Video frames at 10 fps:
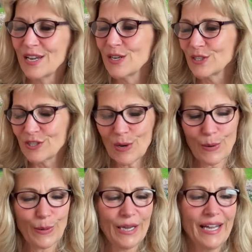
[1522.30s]

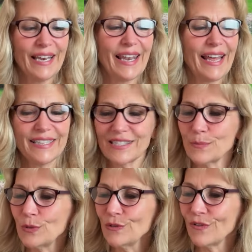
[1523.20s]
So let's
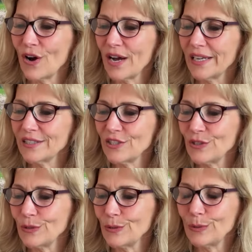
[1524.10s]
move on
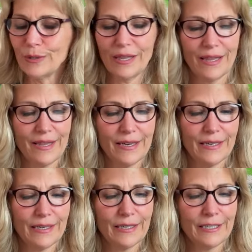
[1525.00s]
to
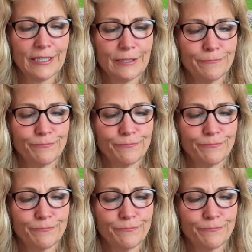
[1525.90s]
the